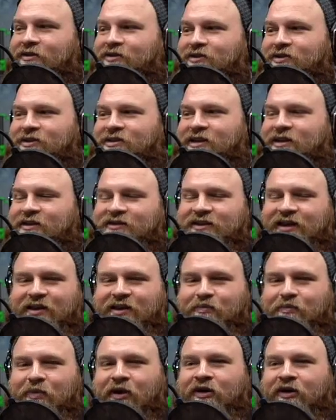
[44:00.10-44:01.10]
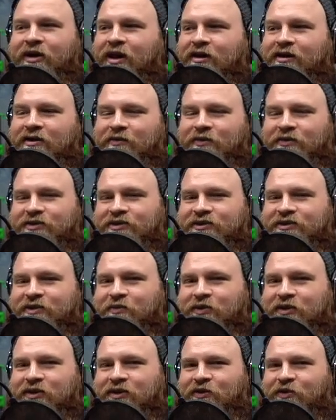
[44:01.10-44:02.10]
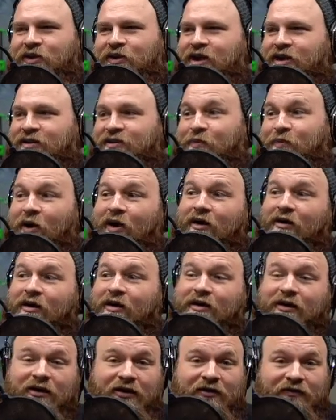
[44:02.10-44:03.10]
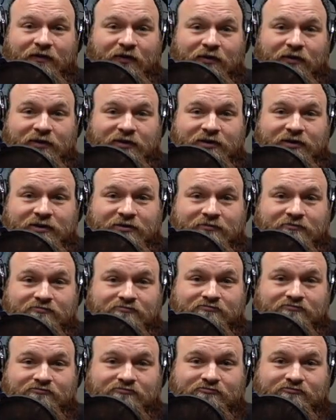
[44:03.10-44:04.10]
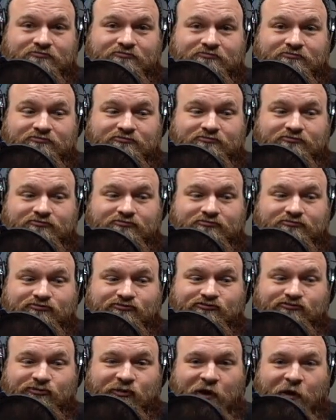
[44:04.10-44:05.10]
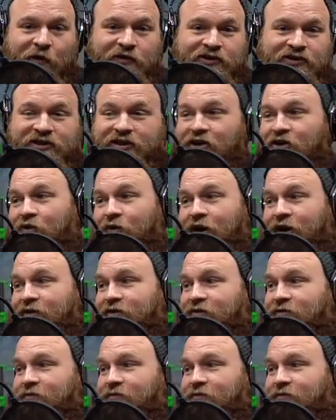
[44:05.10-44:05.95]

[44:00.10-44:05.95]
it just sounds like par getter, which is somebody who gets par on a golf course, which is incorrect.